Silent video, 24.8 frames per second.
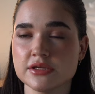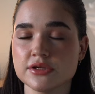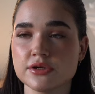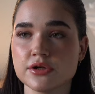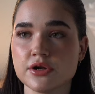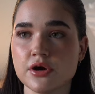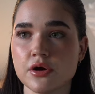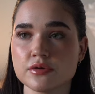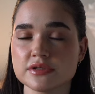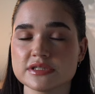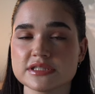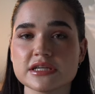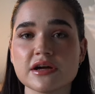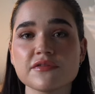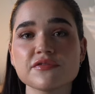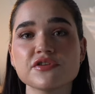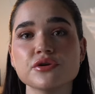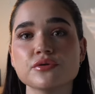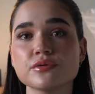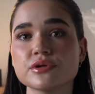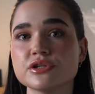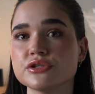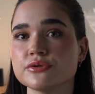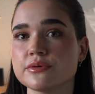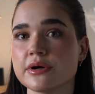you know, stuff
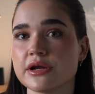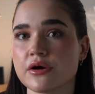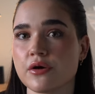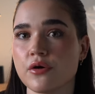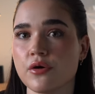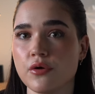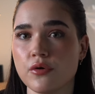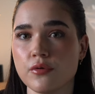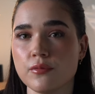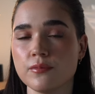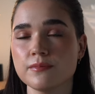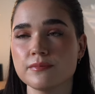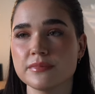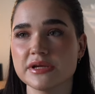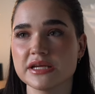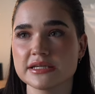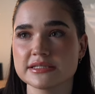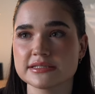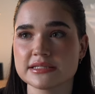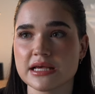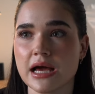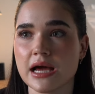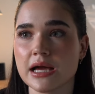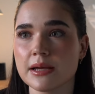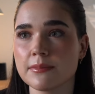you can do at home,
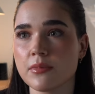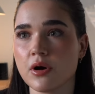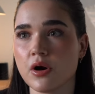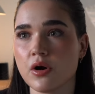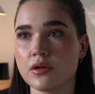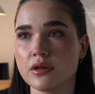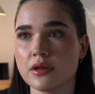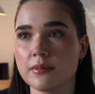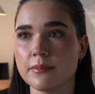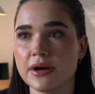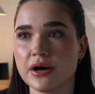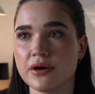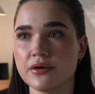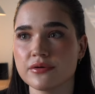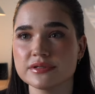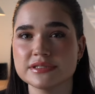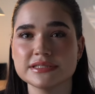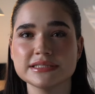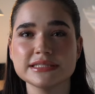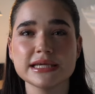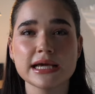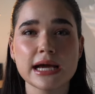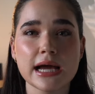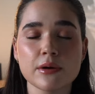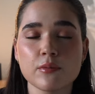because I'm all about
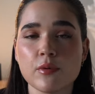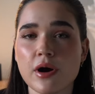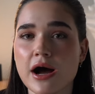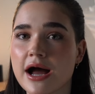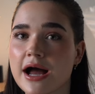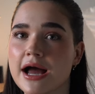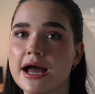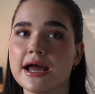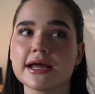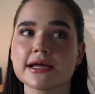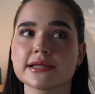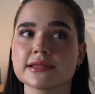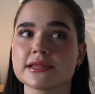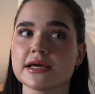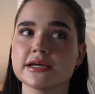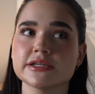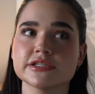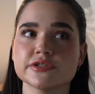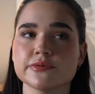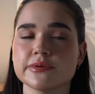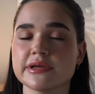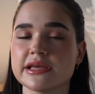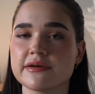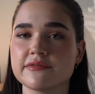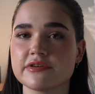DIY and like
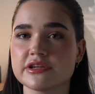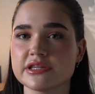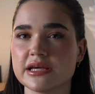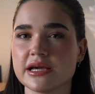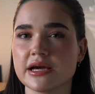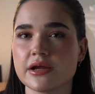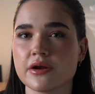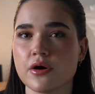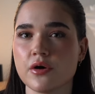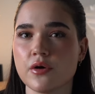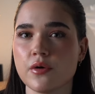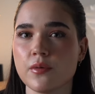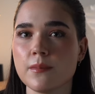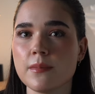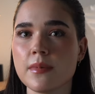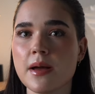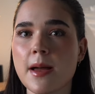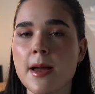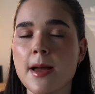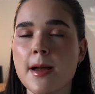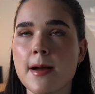doing everything at home,